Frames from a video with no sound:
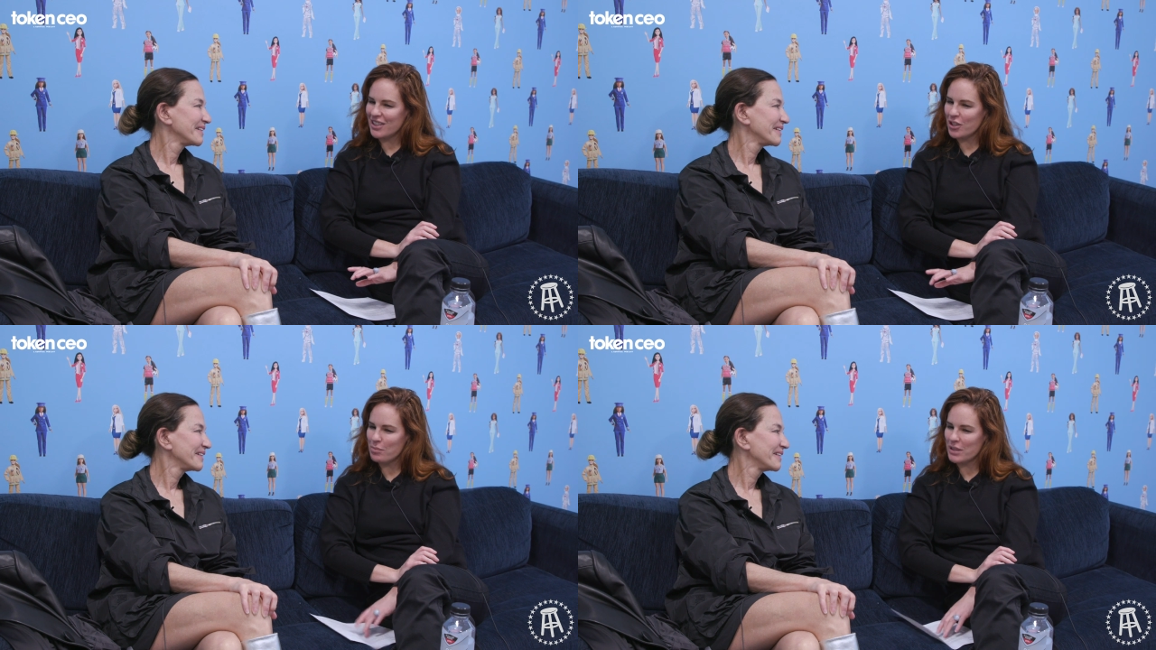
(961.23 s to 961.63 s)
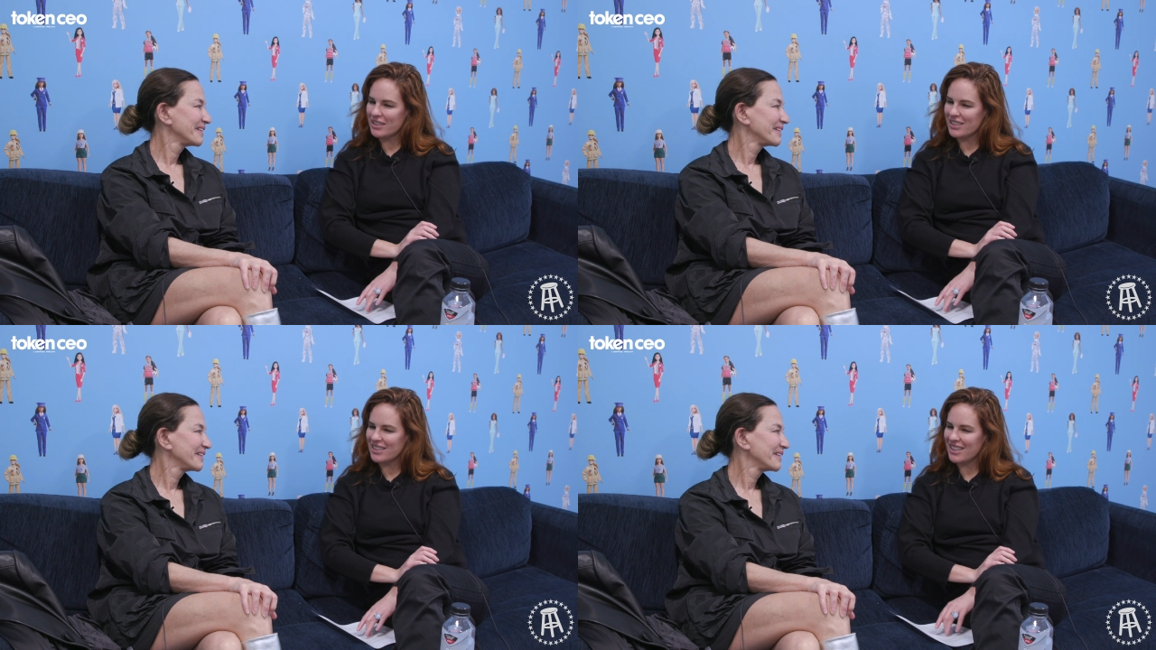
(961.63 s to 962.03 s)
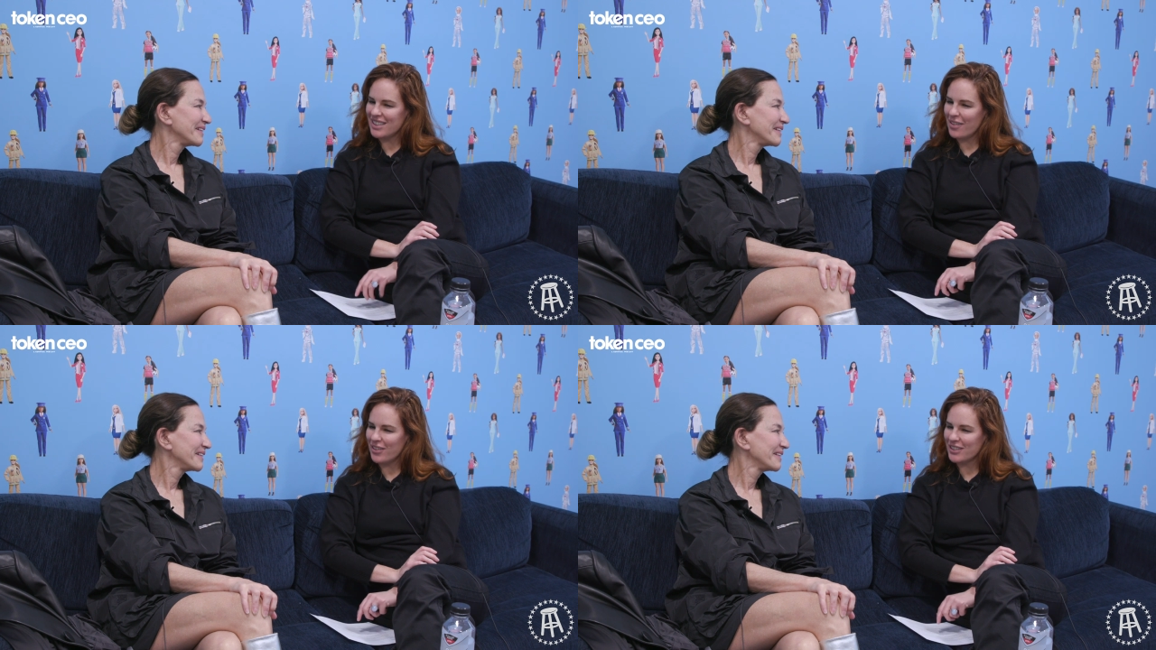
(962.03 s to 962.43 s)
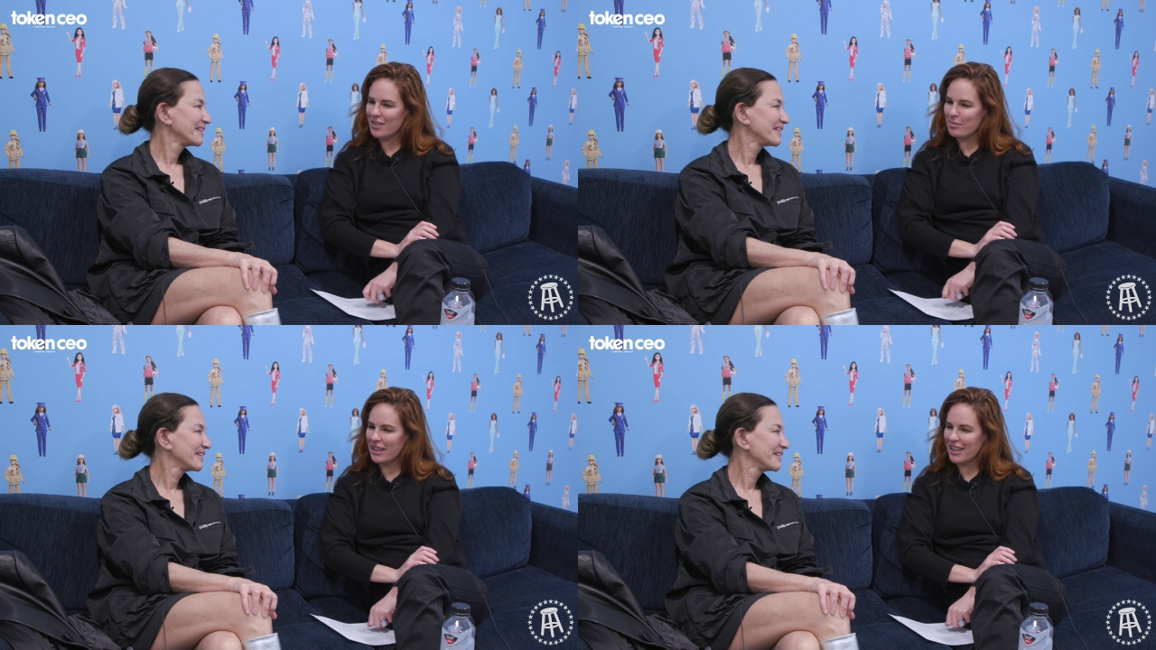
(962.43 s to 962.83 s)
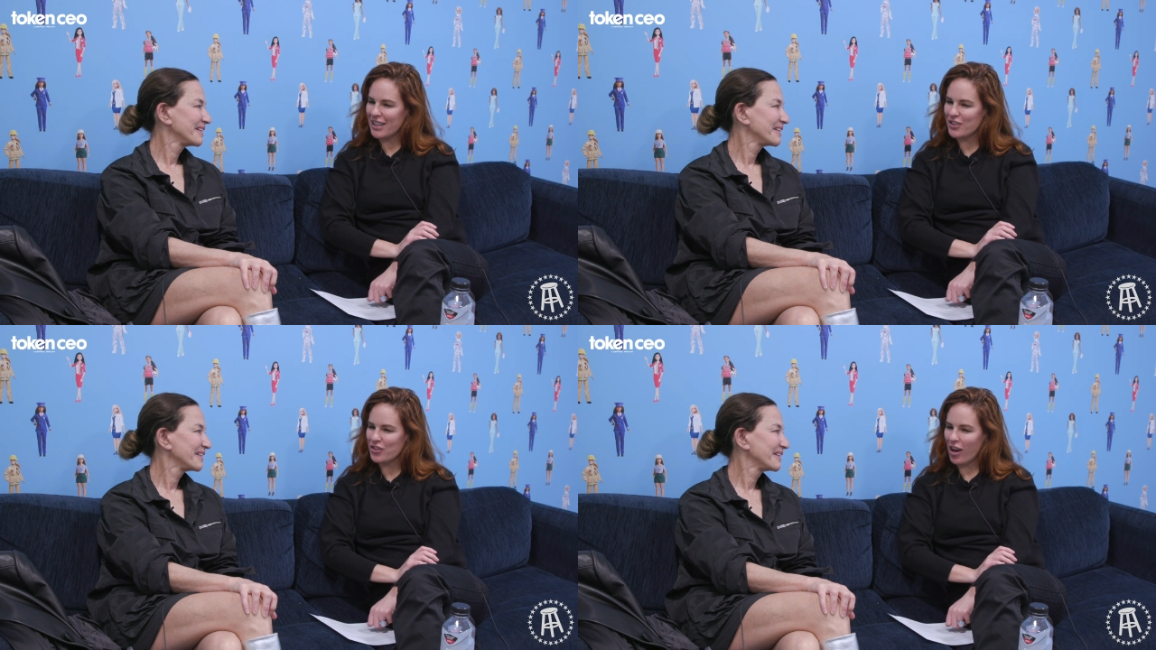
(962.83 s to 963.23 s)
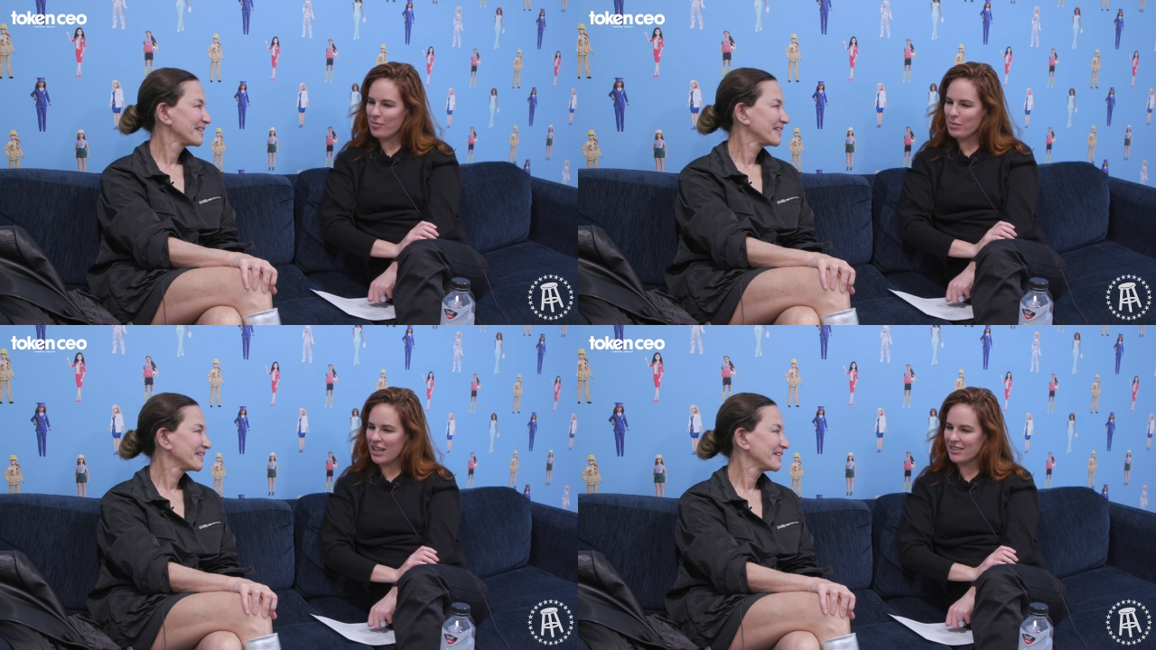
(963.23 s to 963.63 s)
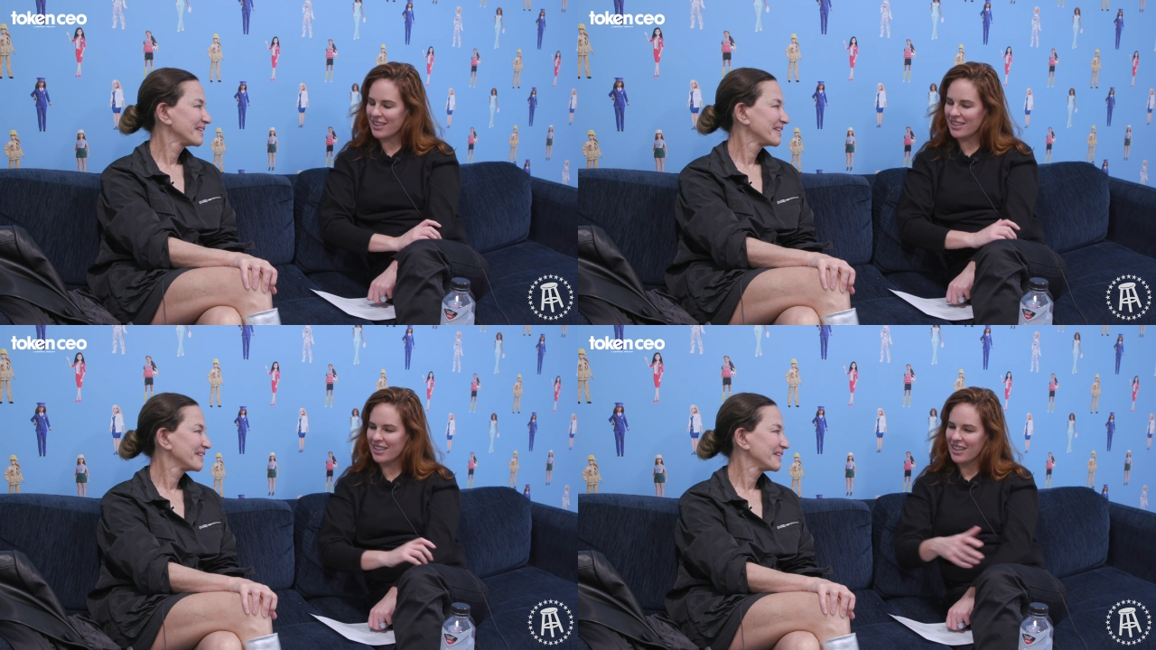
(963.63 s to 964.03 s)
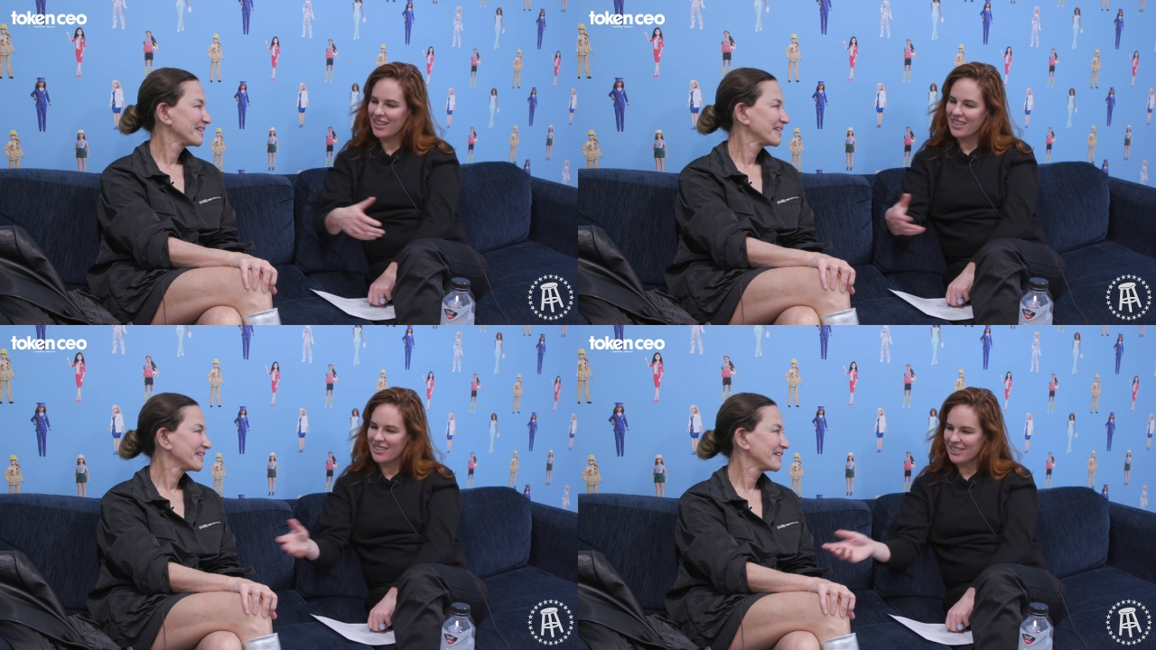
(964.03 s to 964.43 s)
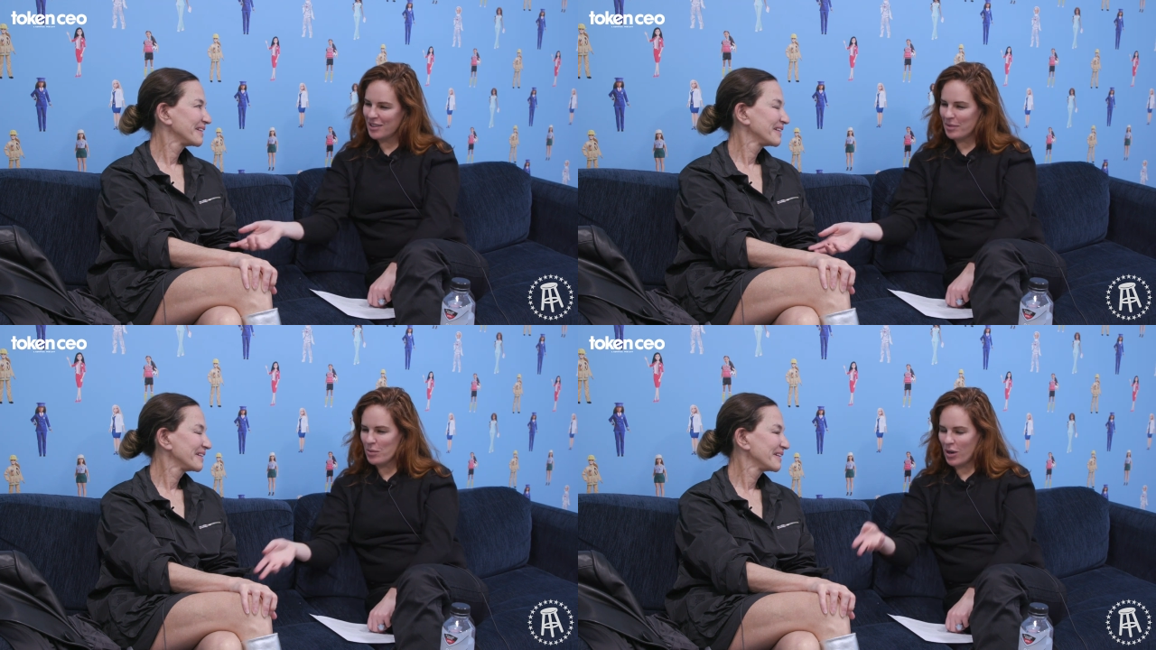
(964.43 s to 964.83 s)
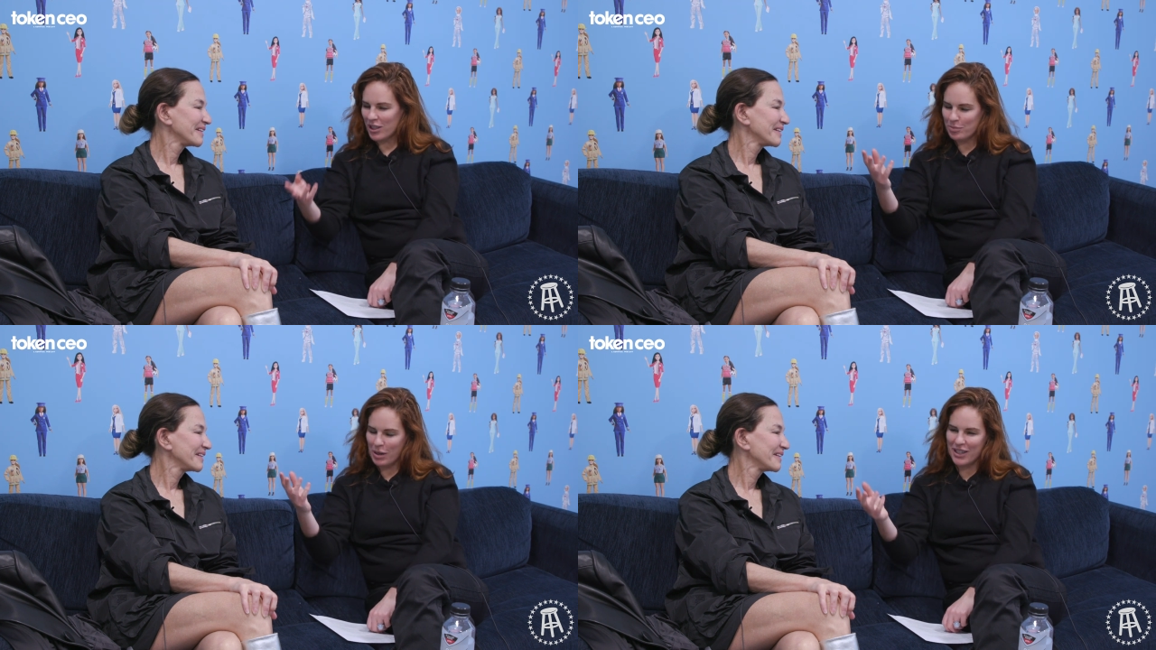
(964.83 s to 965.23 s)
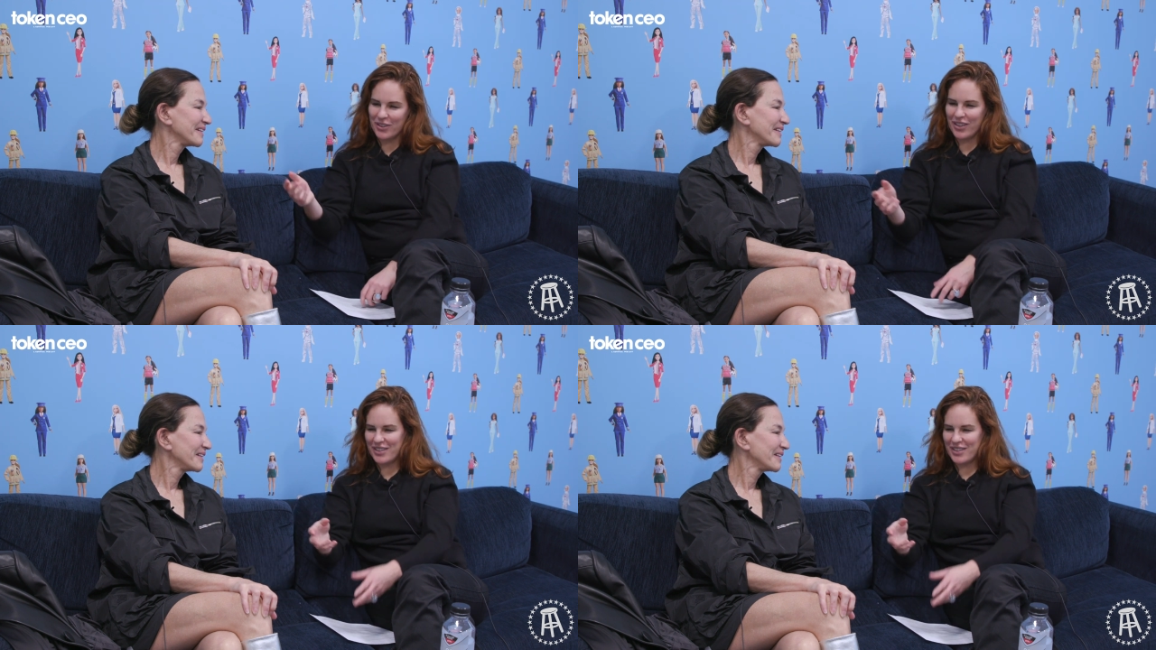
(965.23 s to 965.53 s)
Speaker 1: in your business endeavors have been like drive-bys, like? Somebody walks by you,